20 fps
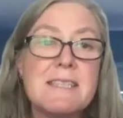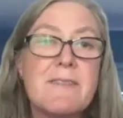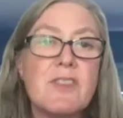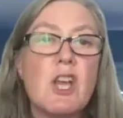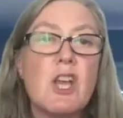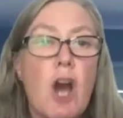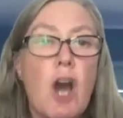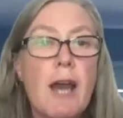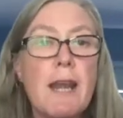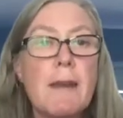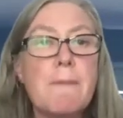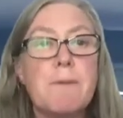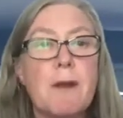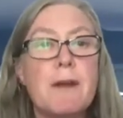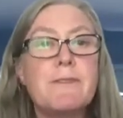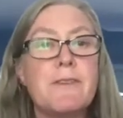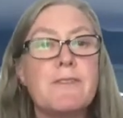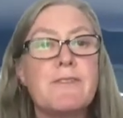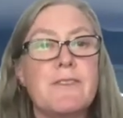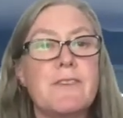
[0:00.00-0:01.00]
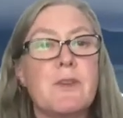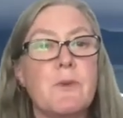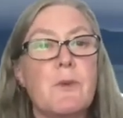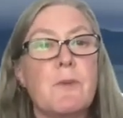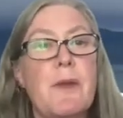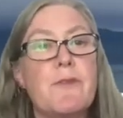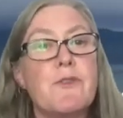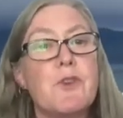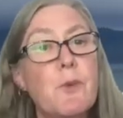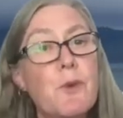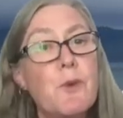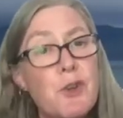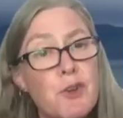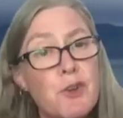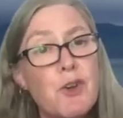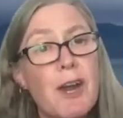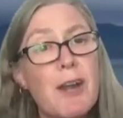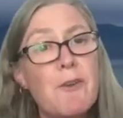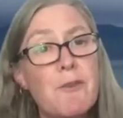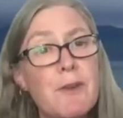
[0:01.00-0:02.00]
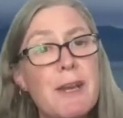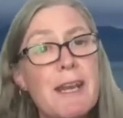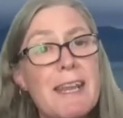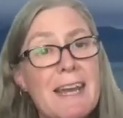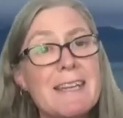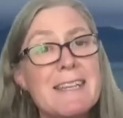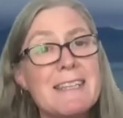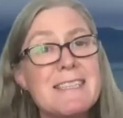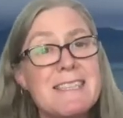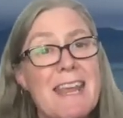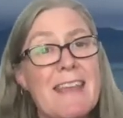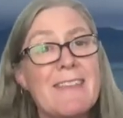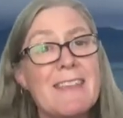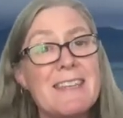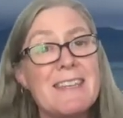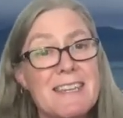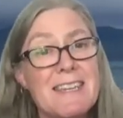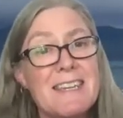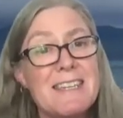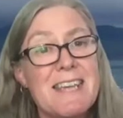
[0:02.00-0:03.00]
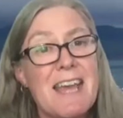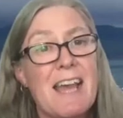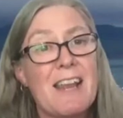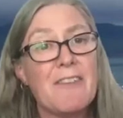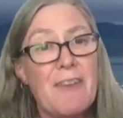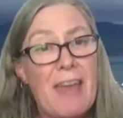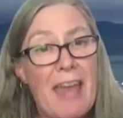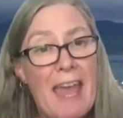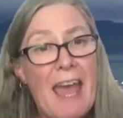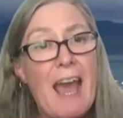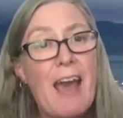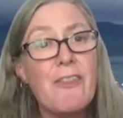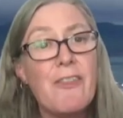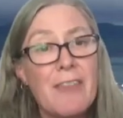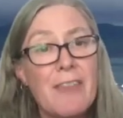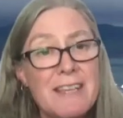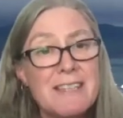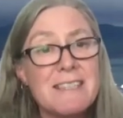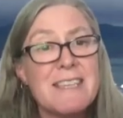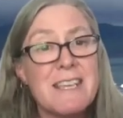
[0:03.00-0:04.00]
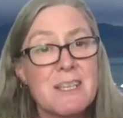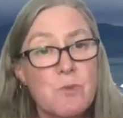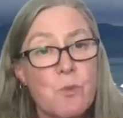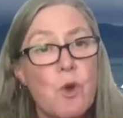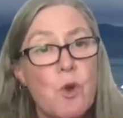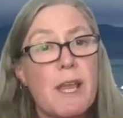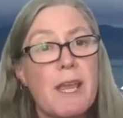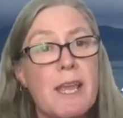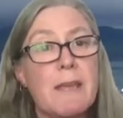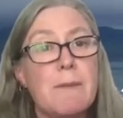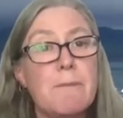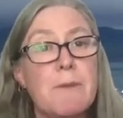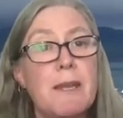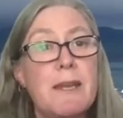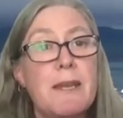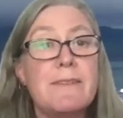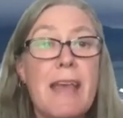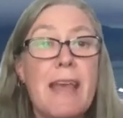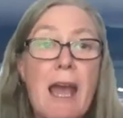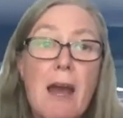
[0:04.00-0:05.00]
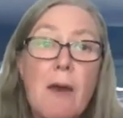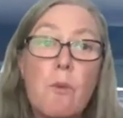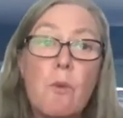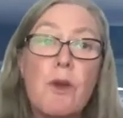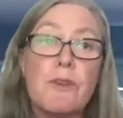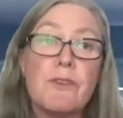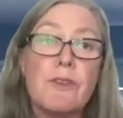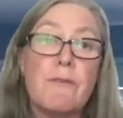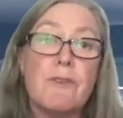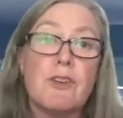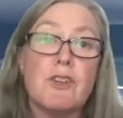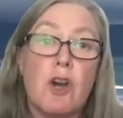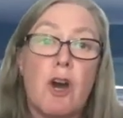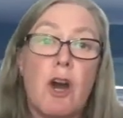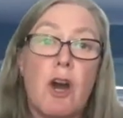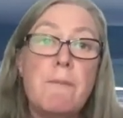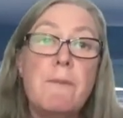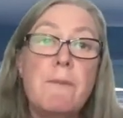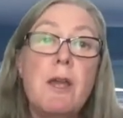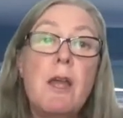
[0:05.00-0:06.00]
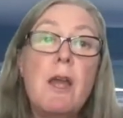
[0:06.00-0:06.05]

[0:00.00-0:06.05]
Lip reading: kind of processes that we went through. We were trying to really understand the detail of how these things work in communities, how it works over time,